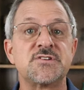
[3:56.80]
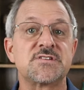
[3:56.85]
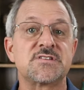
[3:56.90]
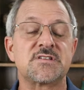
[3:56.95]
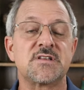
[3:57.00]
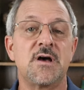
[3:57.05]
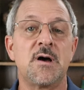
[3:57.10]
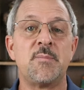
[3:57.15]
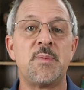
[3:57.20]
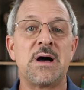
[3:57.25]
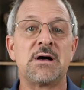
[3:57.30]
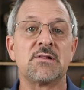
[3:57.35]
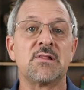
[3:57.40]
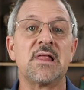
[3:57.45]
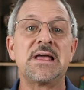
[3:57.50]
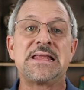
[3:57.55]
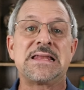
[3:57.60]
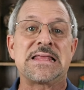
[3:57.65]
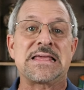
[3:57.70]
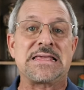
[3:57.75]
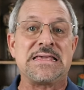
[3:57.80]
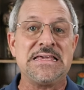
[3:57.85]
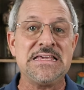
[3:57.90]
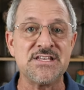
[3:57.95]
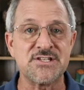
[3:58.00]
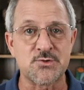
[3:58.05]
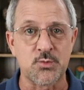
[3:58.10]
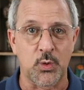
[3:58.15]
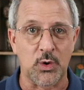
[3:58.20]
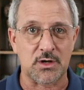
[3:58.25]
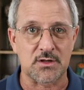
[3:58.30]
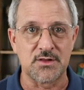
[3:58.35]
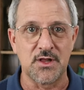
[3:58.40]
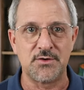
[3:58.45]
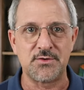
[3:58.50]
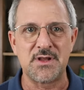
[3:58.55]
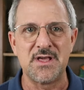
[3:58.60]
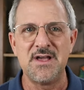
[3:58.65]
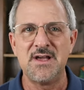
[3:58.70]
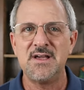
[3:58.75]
just about lightening his workload.